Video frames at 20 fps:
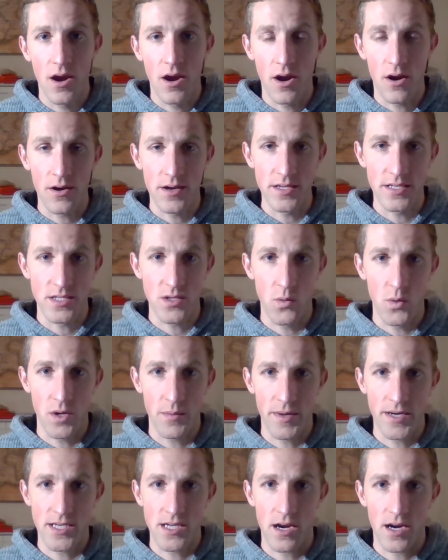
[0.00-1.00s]
All right, so what am
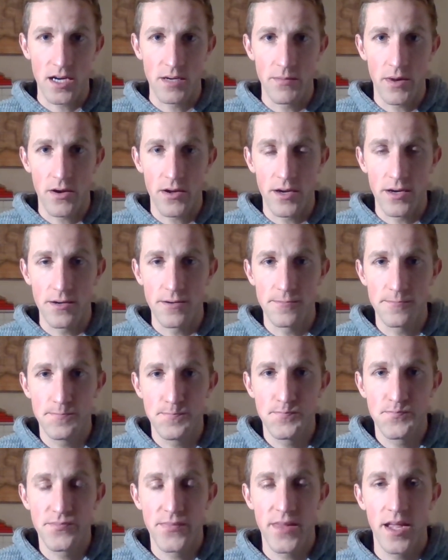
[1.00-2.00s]
I talking about here?
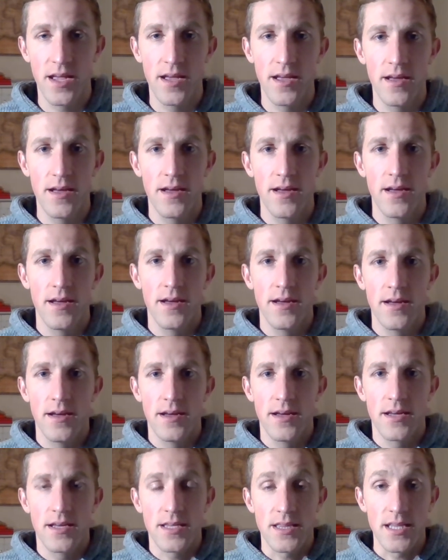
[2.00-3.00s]

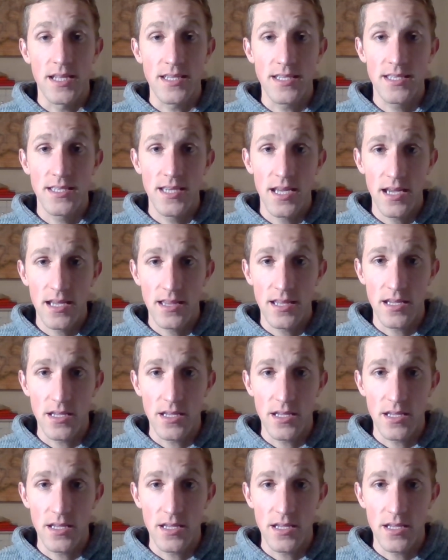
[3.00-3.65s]
Let's say